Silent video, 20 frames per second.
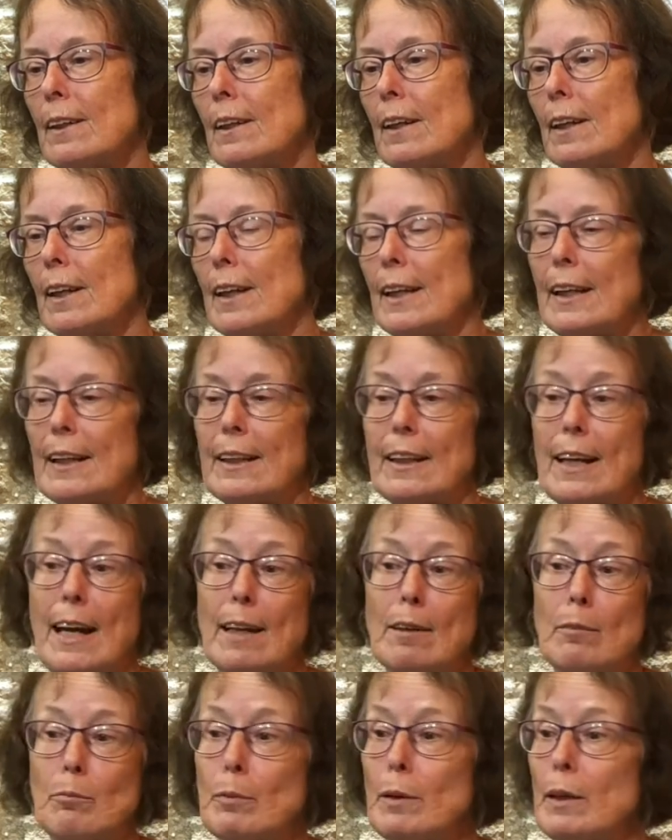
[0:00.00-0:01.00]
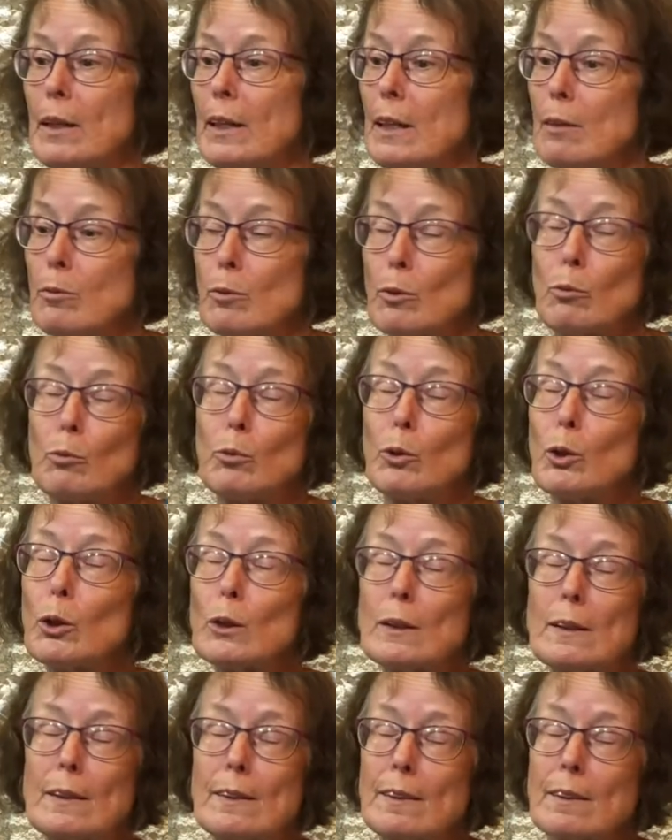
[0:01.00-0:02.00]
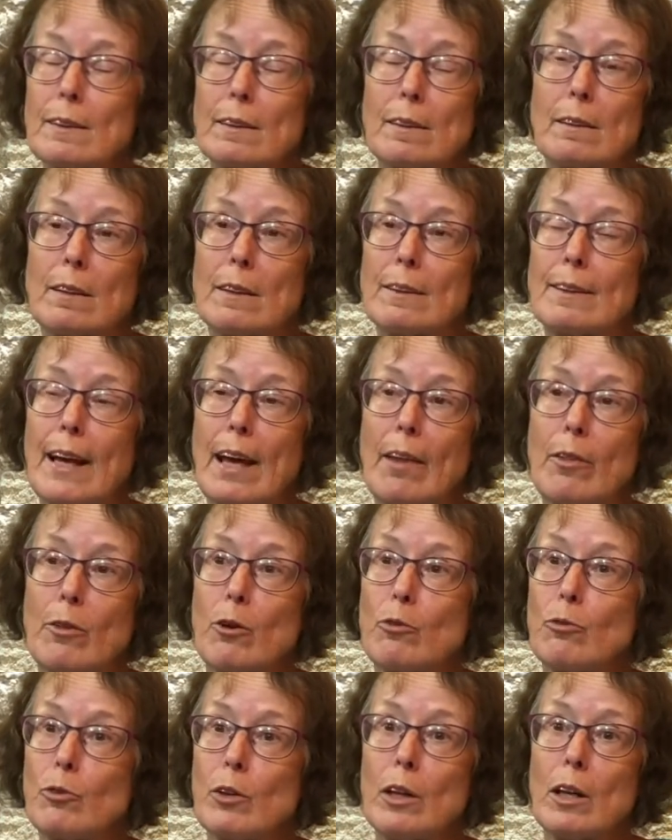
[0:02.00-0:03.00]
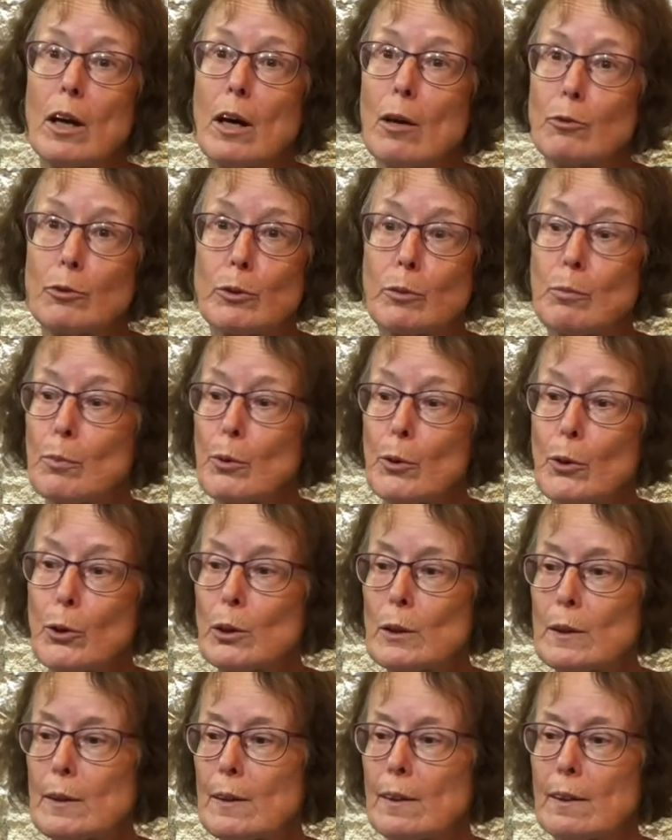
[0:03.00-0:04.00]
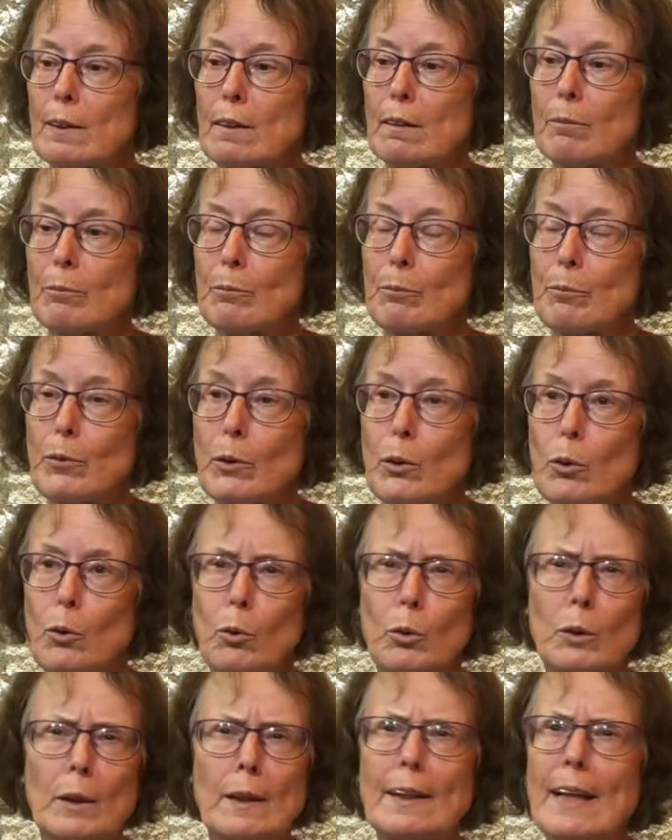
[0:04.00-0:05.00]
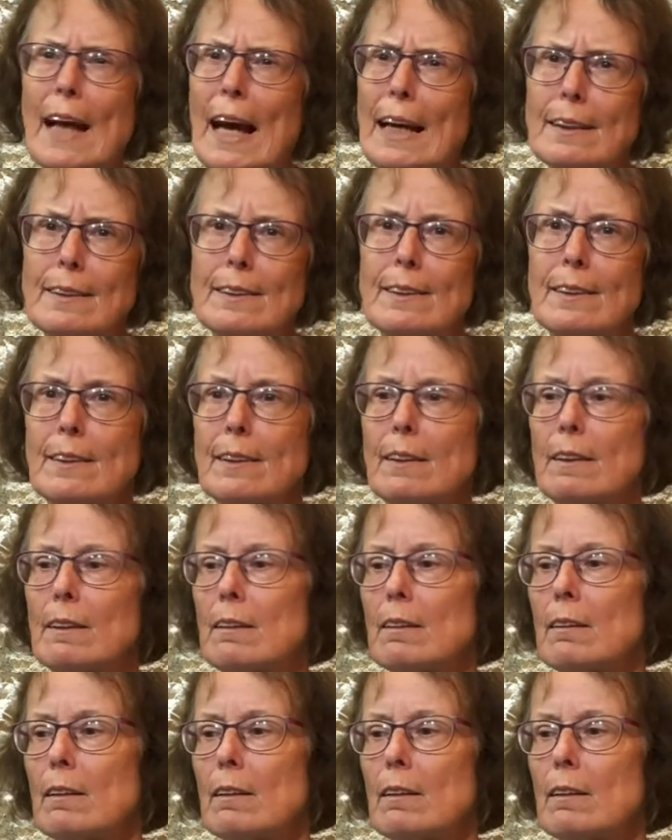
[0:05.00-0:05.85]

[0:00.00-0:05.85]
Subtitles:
It can be even worse, the death of a loved person or an accident.